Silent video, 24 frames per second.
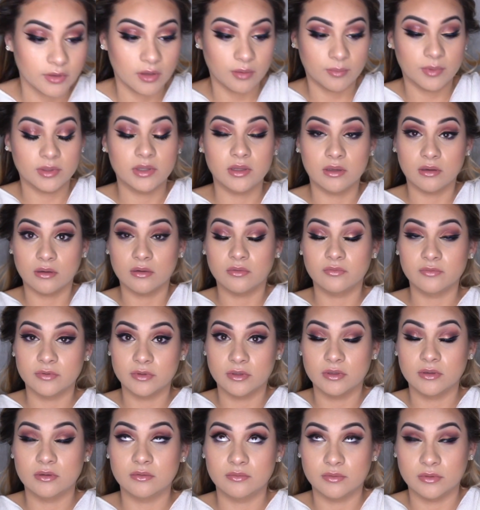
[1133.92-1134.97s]
Damn, I think I
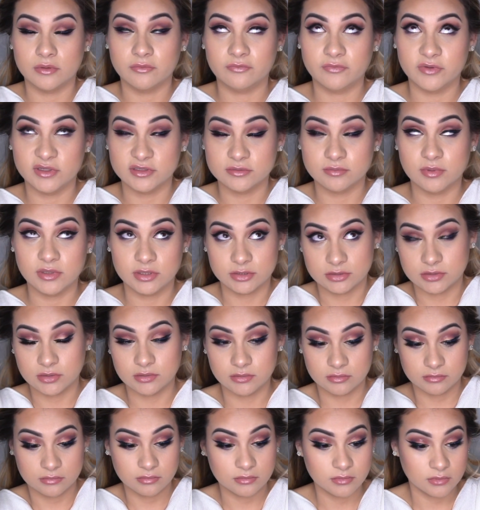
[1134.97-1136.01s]
overdid it with the Fix Plus.
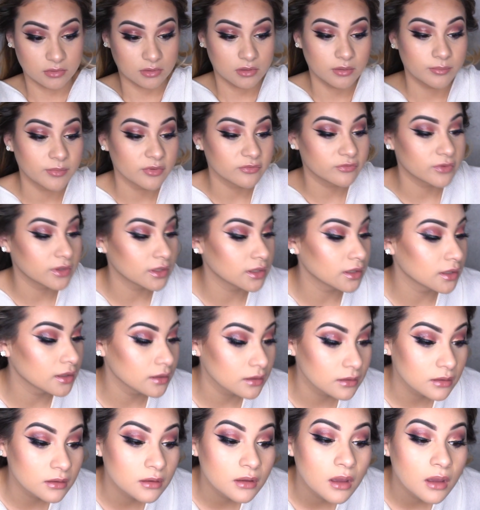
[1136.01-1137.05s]
Look at my fucking eye.